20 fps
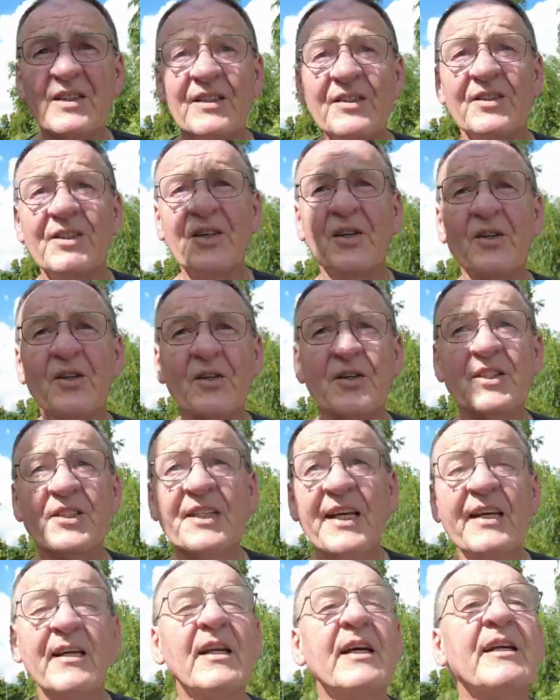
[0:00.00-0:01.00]
So
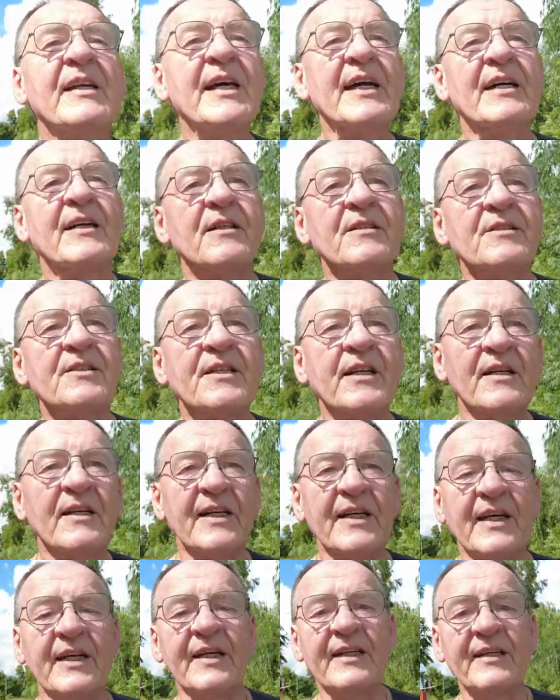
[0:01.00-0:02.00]
settling down,
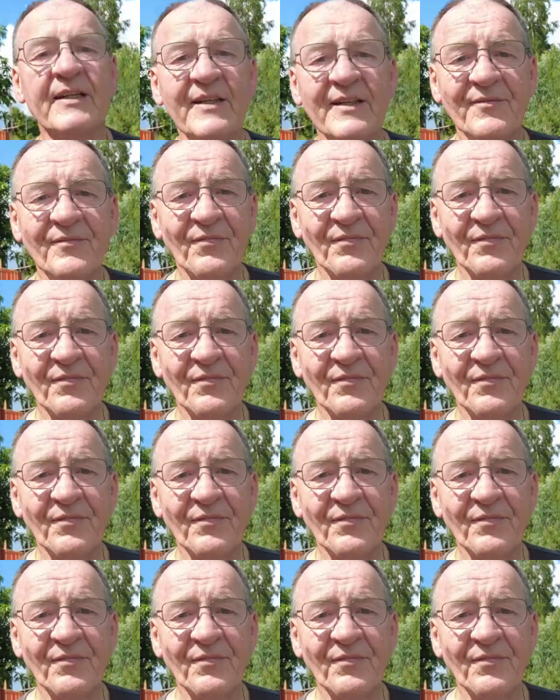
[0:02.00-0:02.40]
settling in.